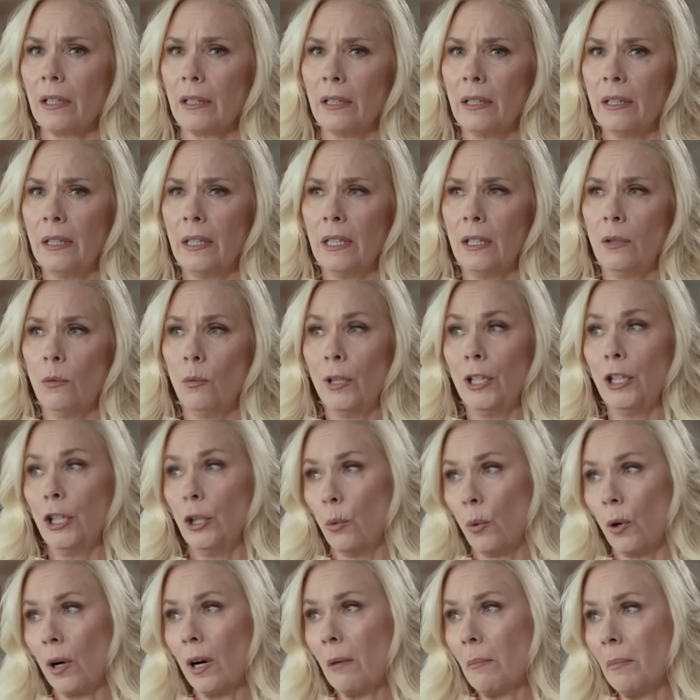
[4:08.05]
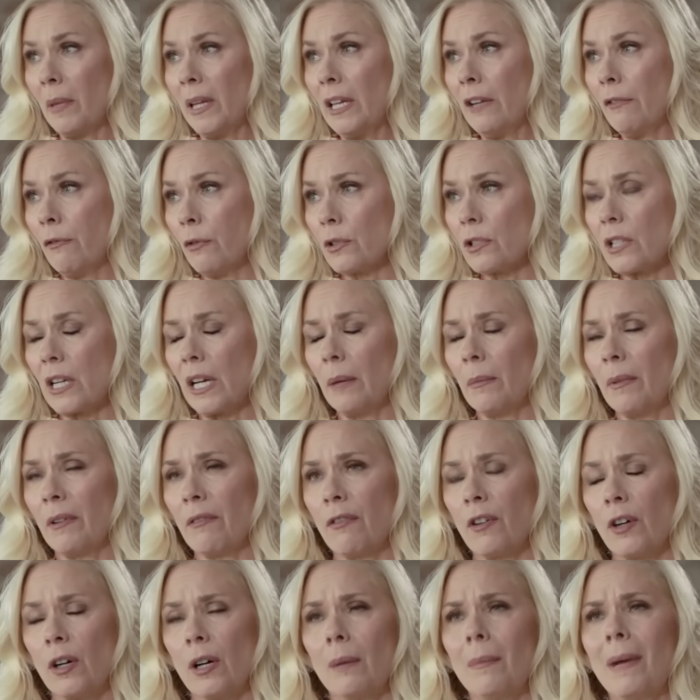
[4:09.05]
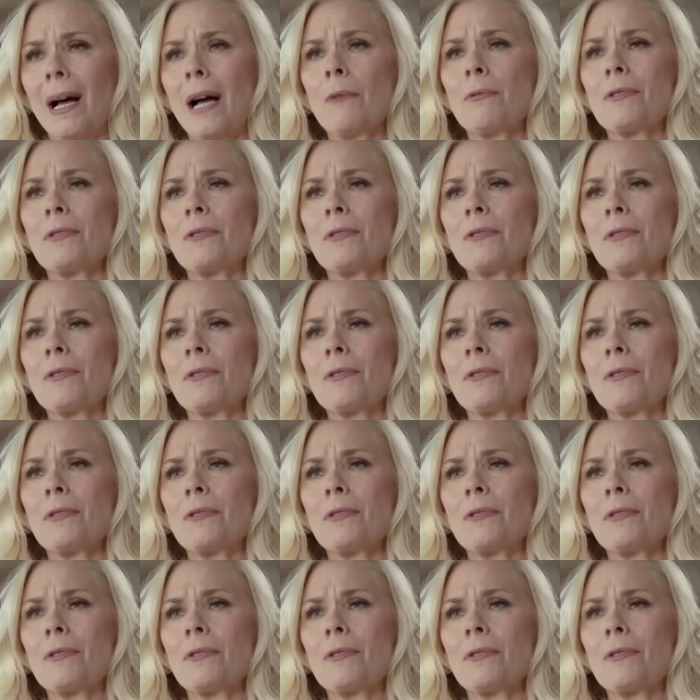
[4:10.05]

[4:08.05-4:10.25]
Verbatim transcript: middle of, we knew where our beef was coming from.